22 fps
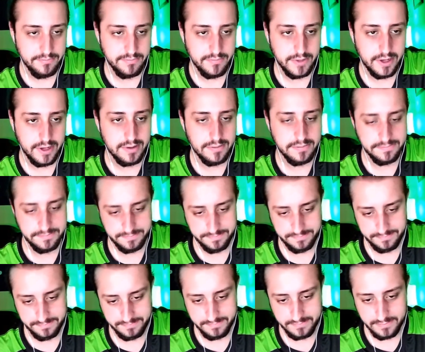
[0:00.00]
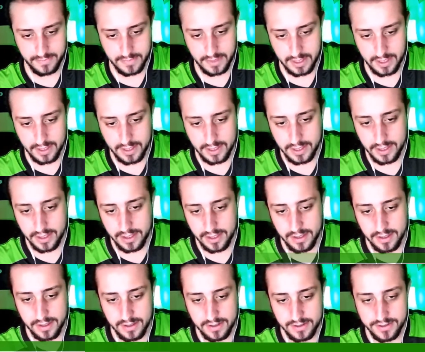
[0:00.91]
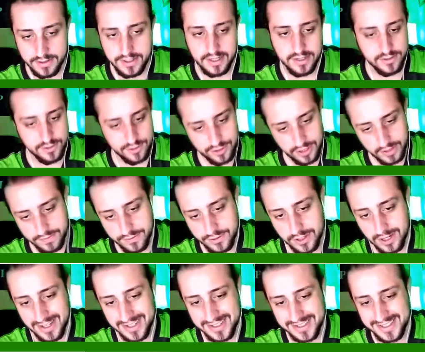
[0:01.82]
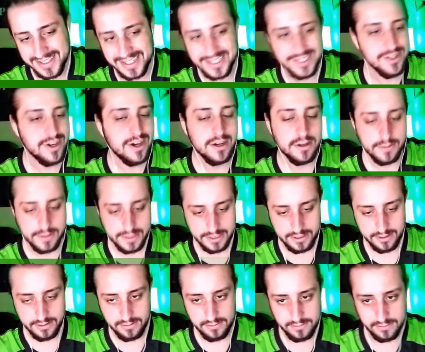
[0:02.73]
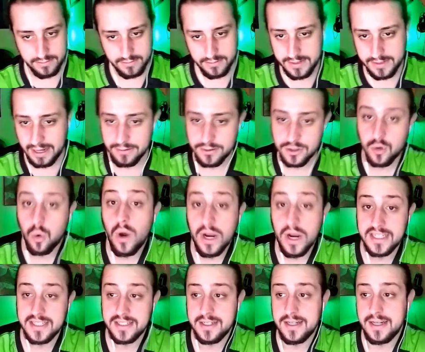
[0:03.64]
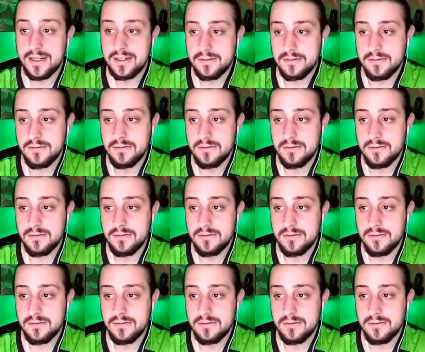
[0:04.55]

Huh? Yes, Geoff Johns exonerated. Now, twice now.